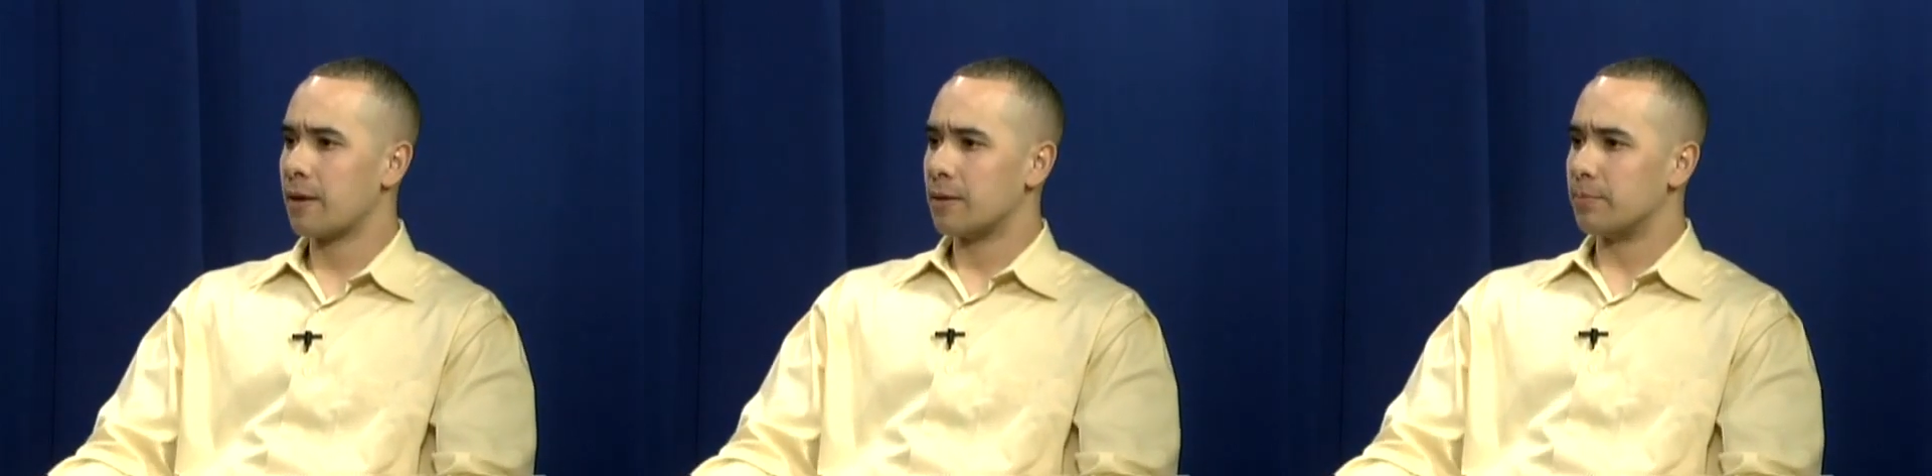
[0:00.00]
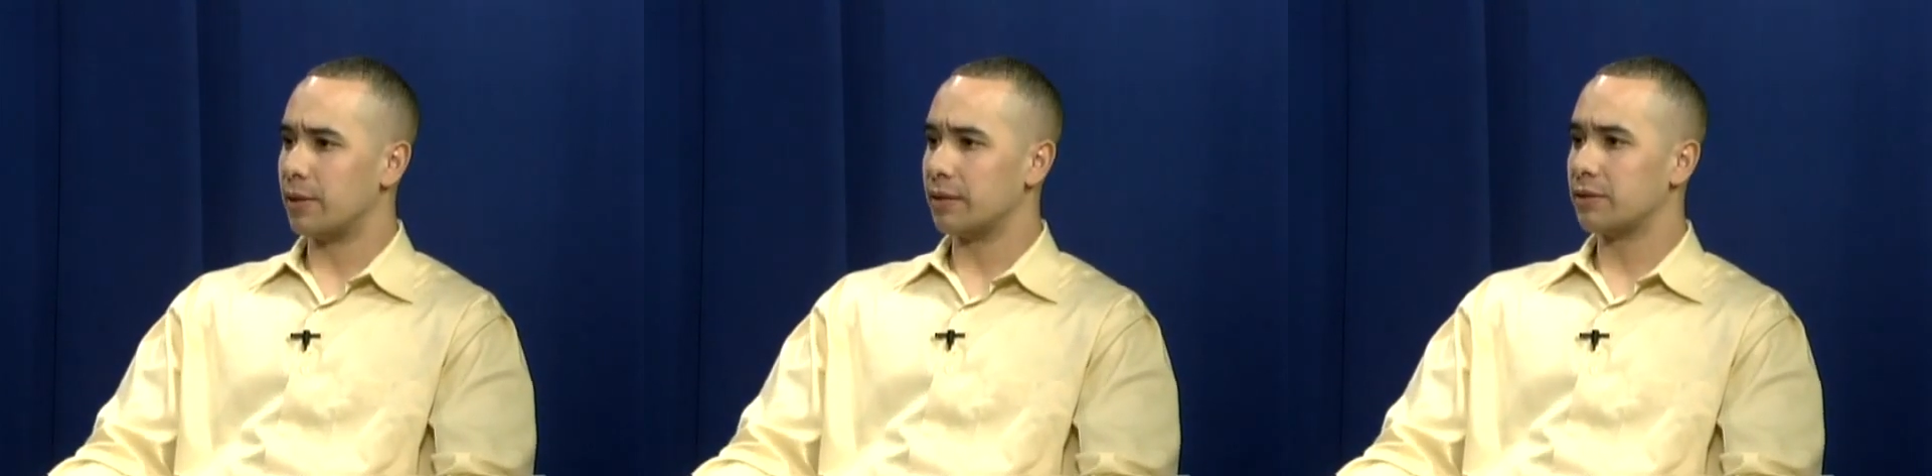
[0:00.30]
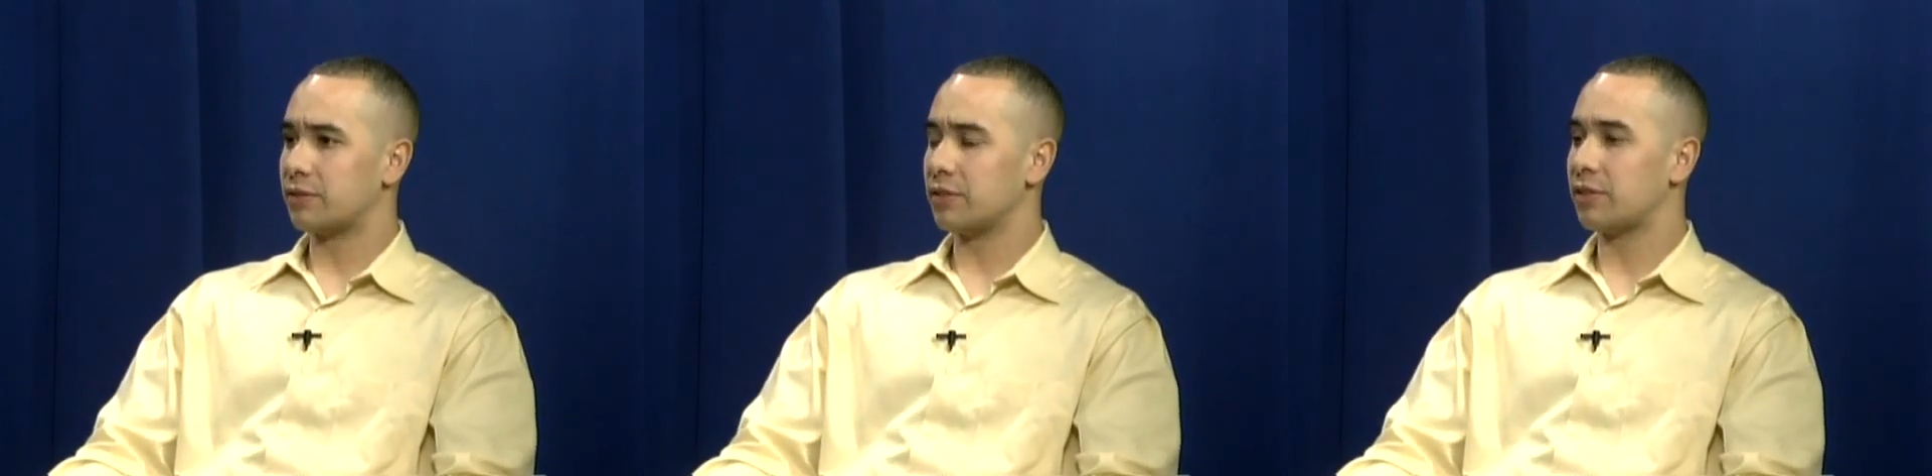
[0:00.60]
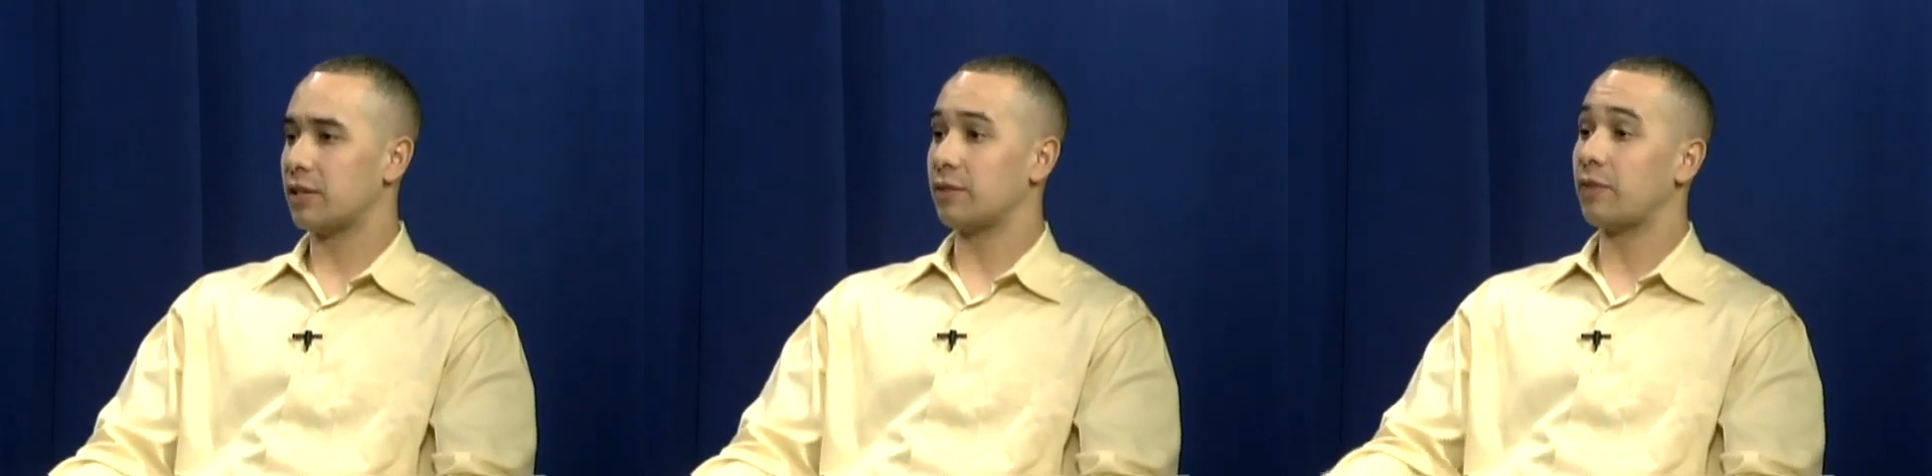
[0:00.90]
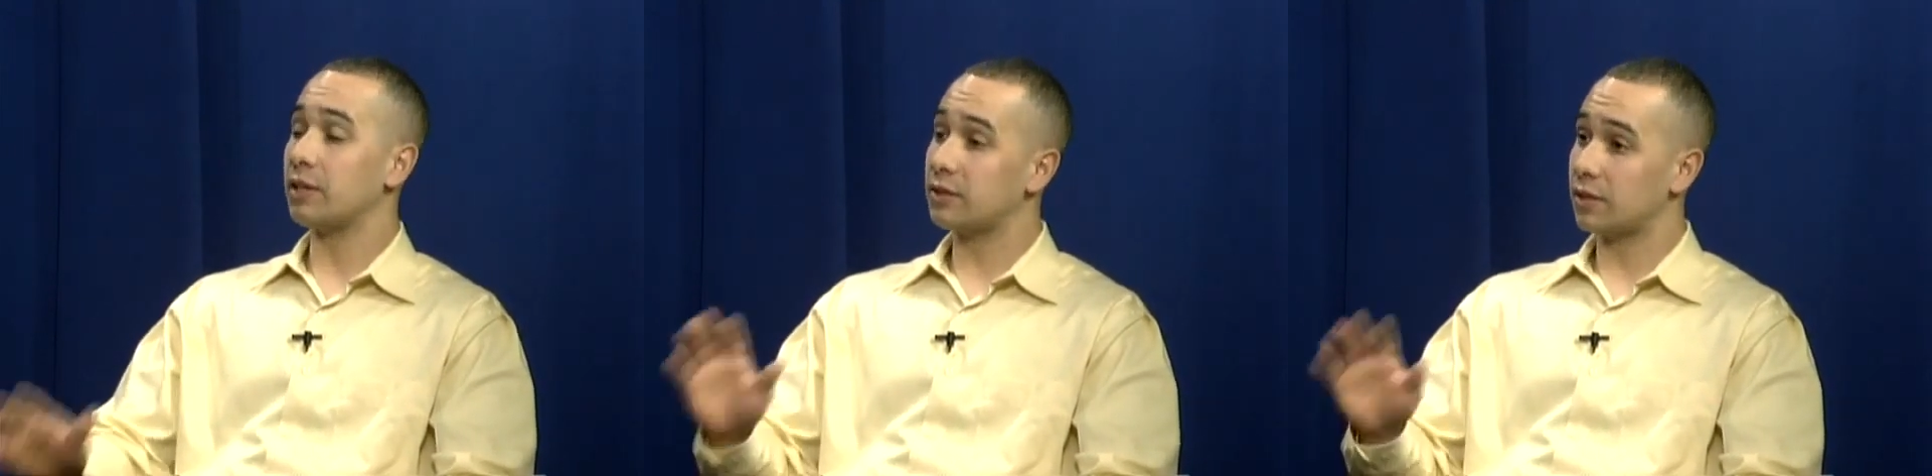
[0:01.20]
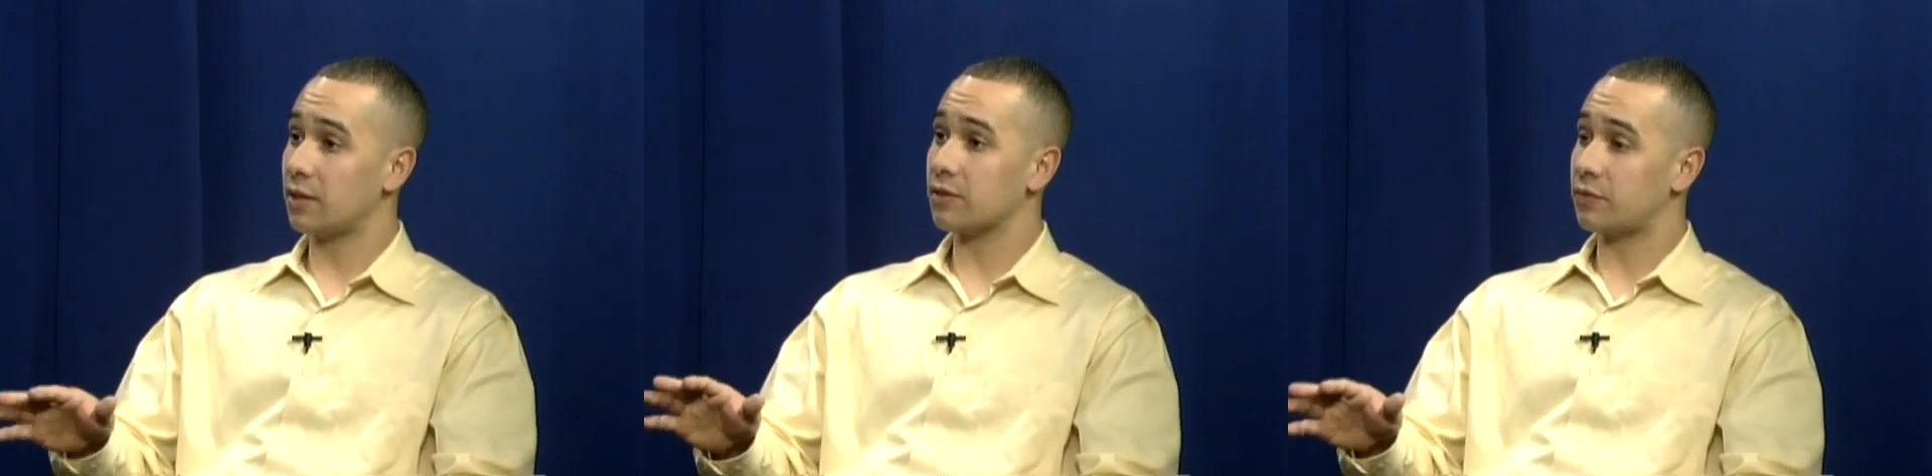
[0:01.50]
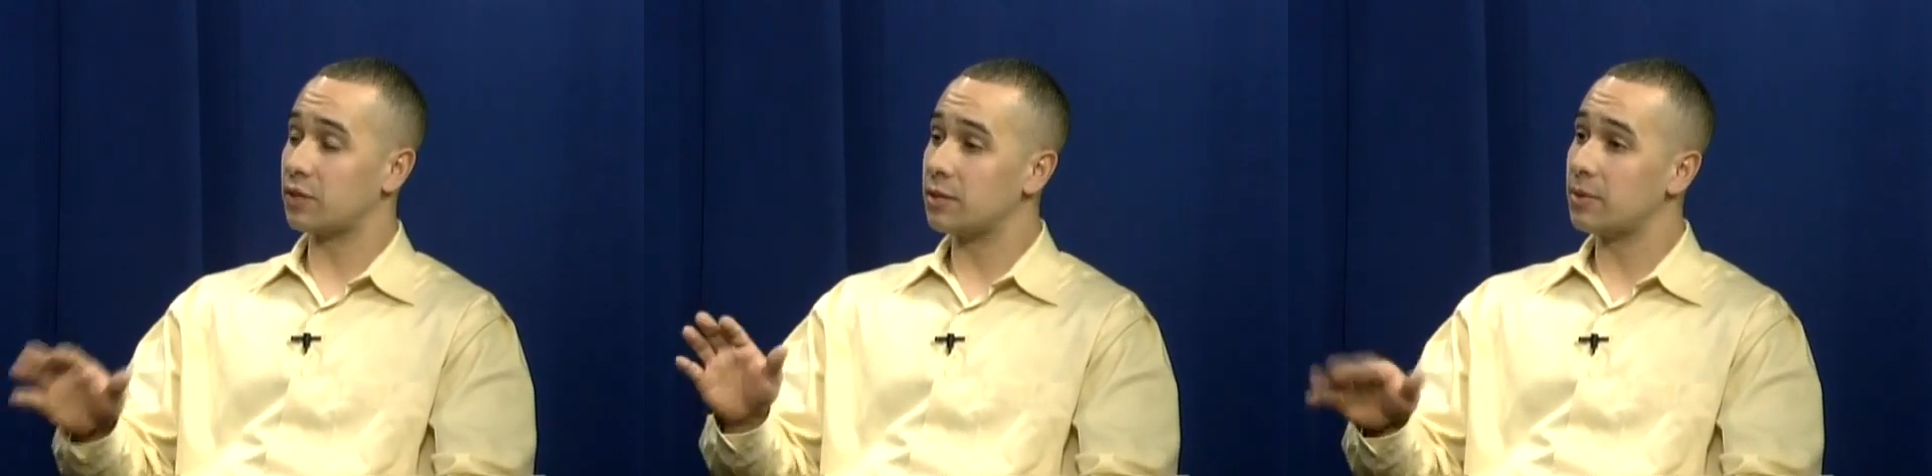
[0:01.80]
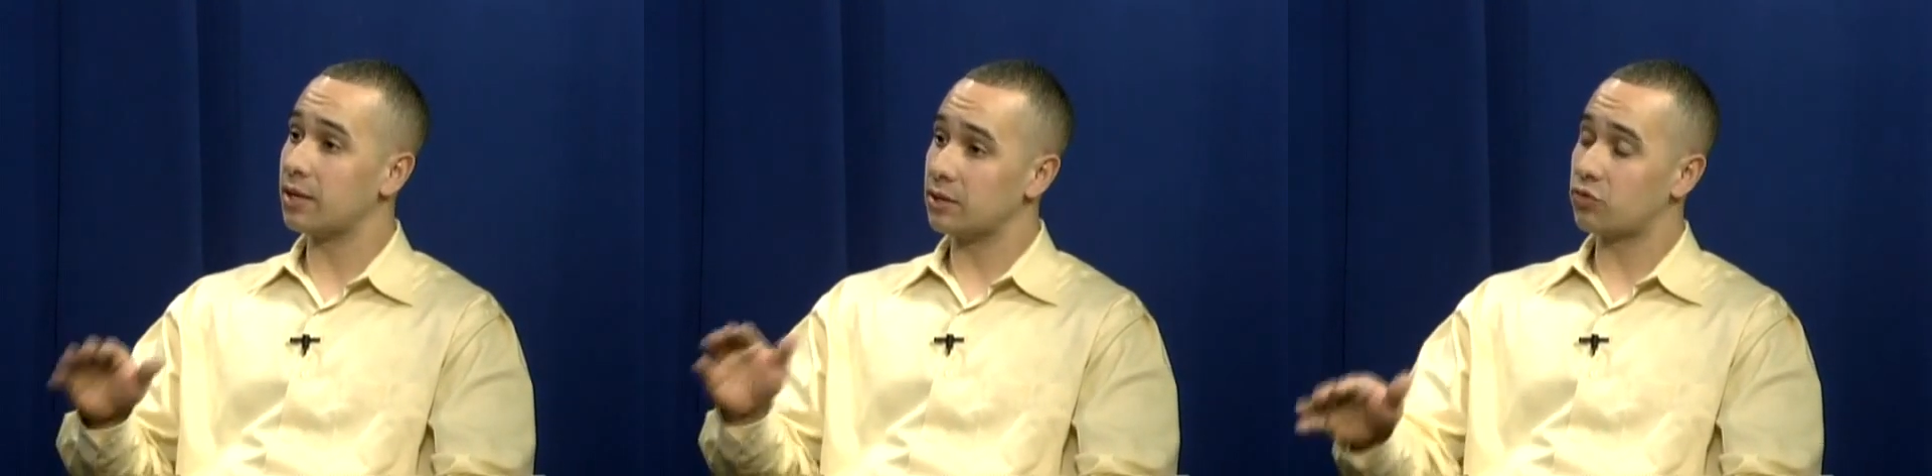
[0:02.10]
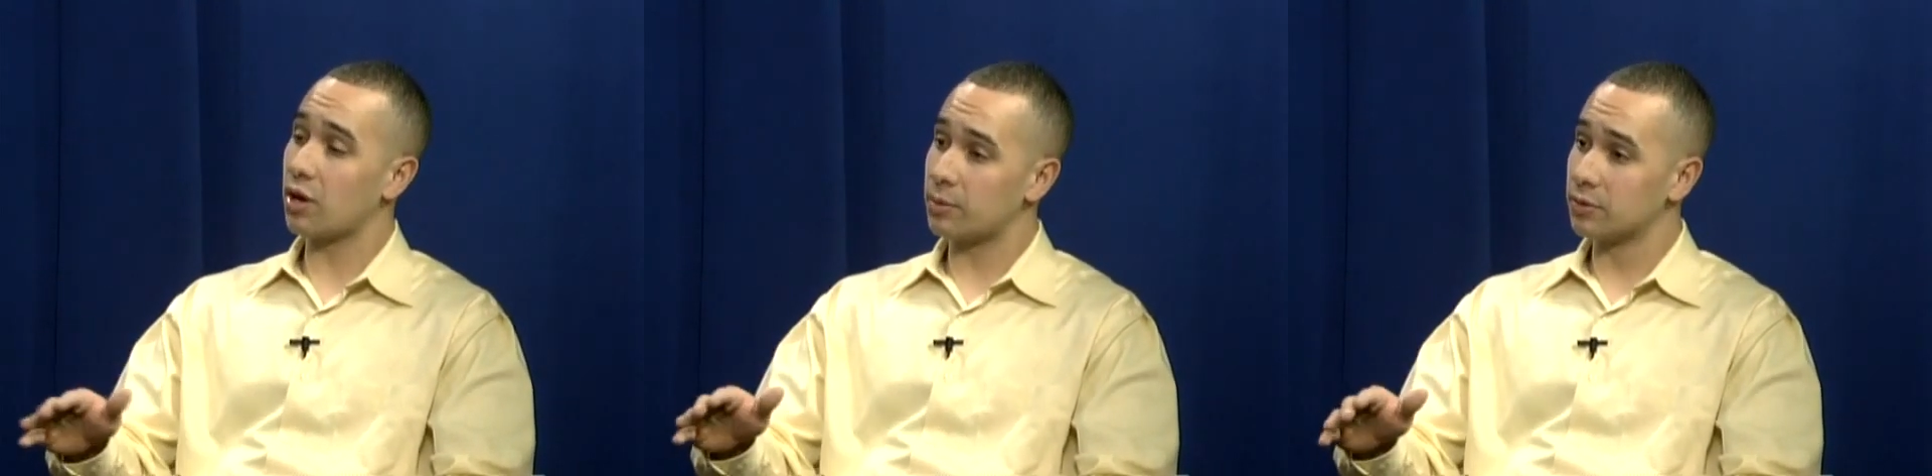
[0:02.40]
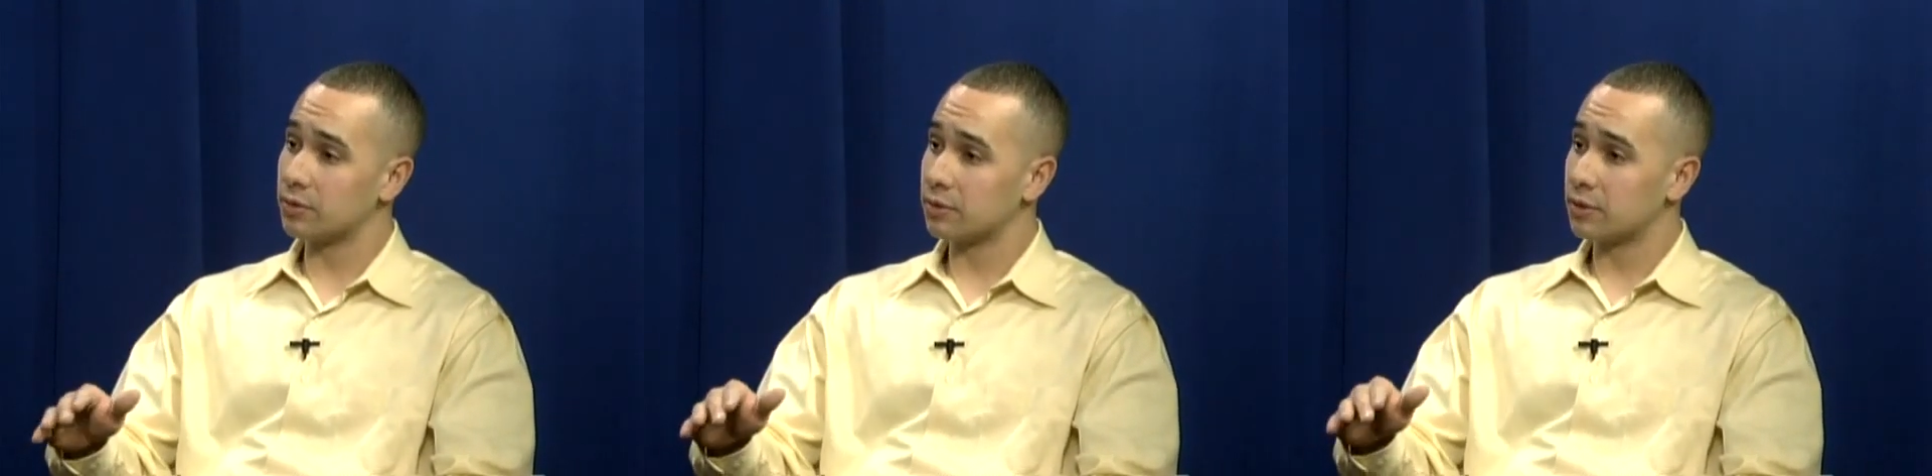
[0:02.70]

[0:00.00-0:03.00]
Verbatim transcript: But she said, if anything else, if you keep getting in trouble,